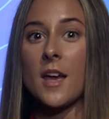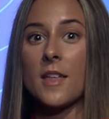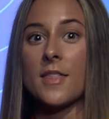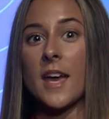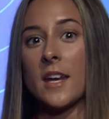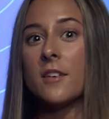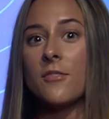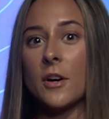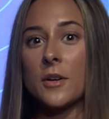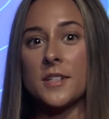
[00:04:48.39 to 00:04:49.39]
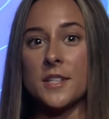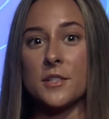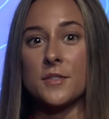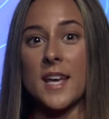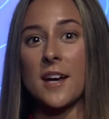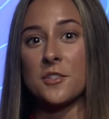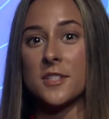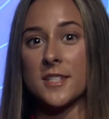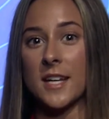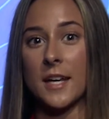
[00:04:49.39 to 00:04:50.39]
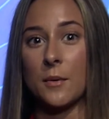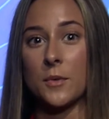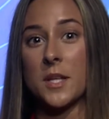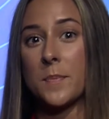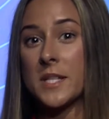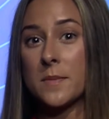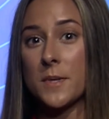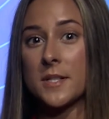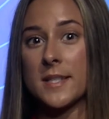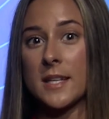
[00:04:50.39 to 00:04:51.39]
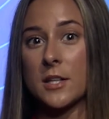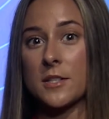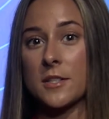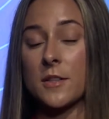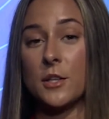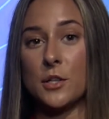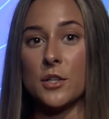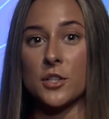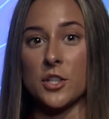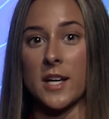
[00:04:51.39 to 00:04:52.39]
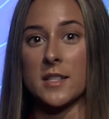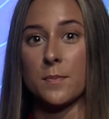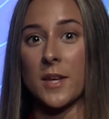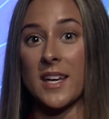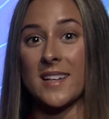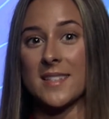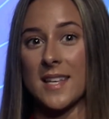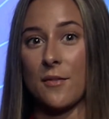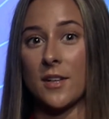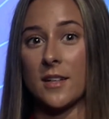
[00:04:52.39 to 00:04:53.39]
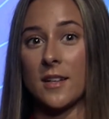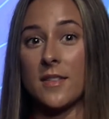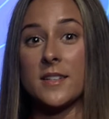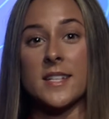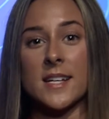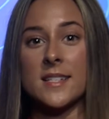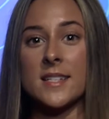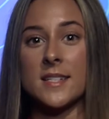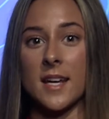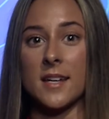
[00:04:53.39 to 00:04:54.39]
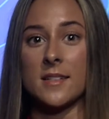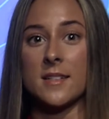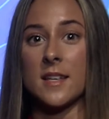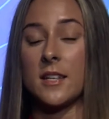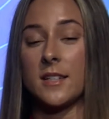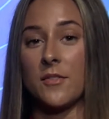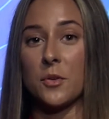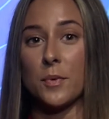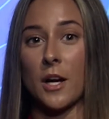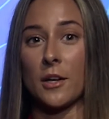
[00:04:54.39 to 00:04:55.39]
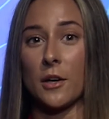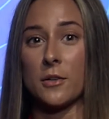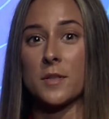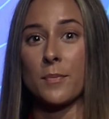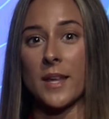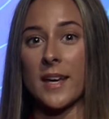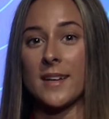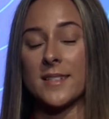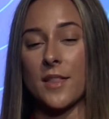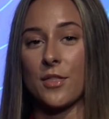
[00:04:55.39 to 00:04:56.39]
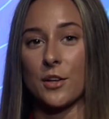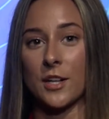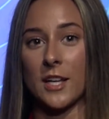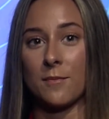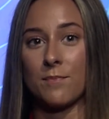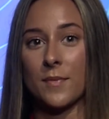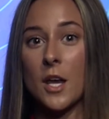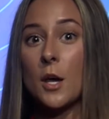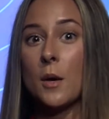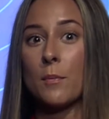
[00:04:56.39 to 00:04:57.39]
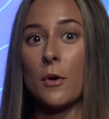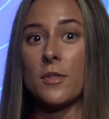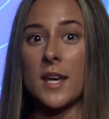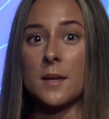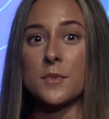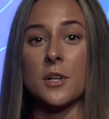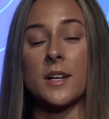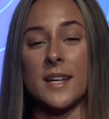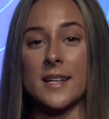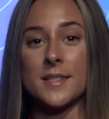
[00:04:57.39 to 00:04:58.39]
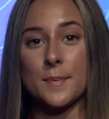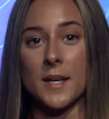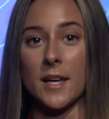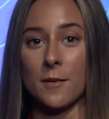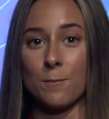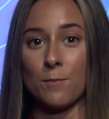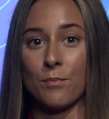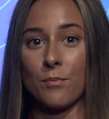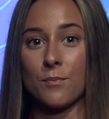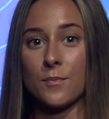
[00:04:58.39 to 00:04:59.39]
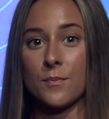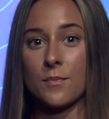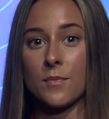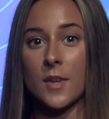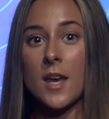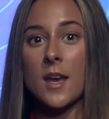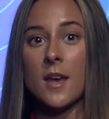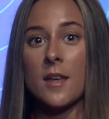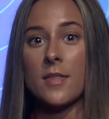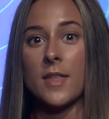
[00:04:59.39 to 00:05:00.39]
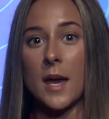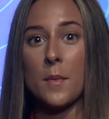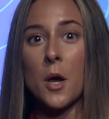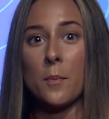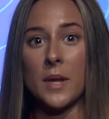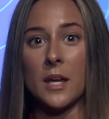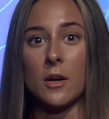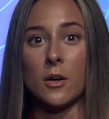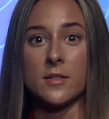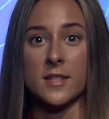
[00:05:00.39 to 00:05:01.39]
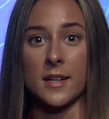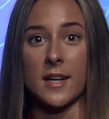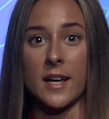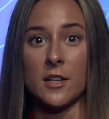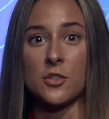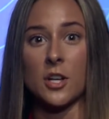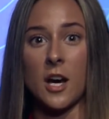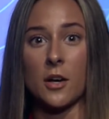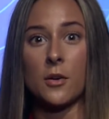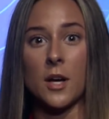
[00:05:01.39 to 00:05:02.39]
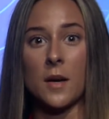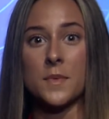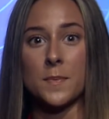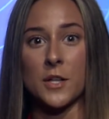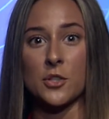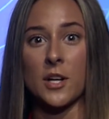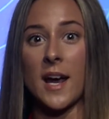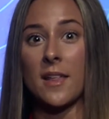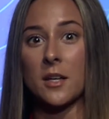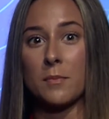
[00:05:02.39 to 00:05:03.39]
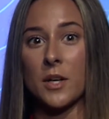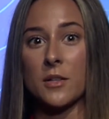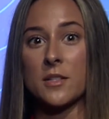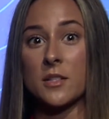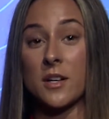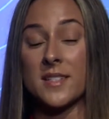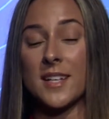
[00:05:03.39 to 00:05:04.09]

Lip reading: The NFL continues action tonight with the Pittsburgh Steelers and the New York Giants playing at 7, and the Tennessee Titans and the Denver Broncos playing at 10:30. Both games are on ESPN. The MLB on Sunday, Chicago Cubs pitcher Alec Mills tossed a